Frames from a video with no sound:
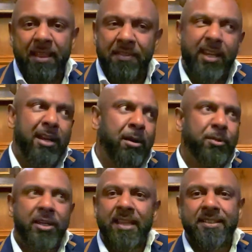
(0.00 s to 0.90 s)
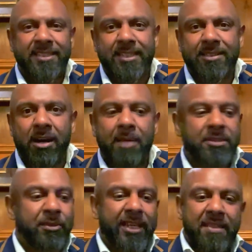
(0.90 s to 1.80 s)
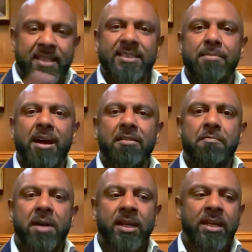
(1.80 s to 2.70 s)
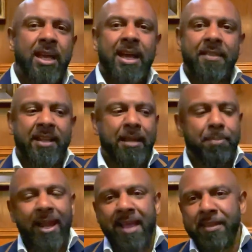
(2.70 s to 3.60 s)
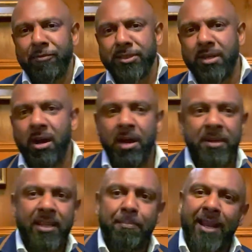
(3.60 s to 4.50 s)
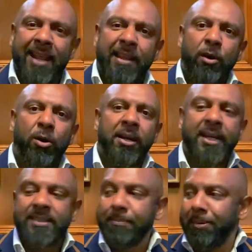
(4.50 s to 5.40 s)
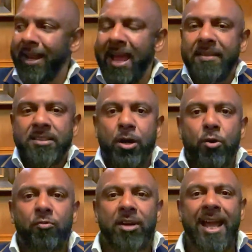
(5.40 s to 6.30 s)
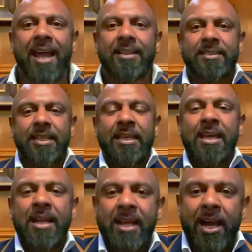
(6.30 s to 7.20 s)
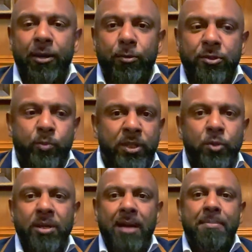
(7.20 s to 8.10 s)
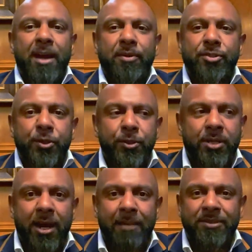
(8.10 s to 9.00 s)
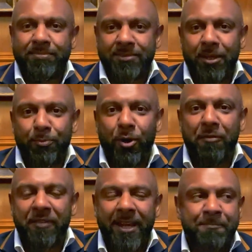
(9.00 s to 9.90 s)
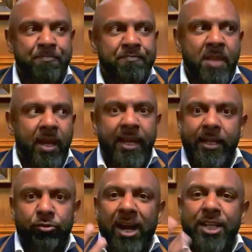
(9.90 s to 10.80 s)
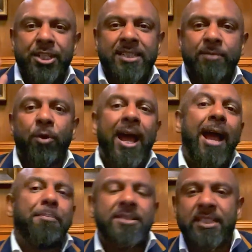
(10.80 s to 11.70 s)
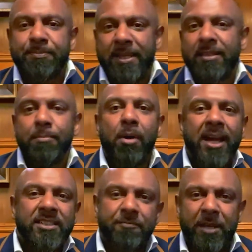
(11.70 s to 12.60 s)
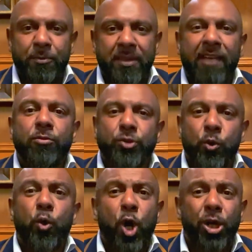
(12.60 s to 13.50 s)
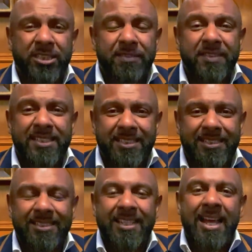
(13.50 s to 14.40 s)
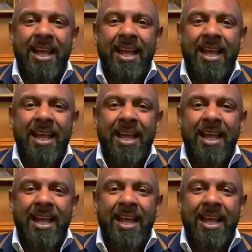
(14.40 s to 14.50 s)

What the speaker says: They're thinking, oh, I'm going to get this 6 times, I'm going to get this amount of money. Then they plan their retirement, they plan their holidays, they plan this whole reality. And of course, when you come back with 2 times, profit, it crashes. And what happens is, in the minds of people, they have what's called cognitive dissonance.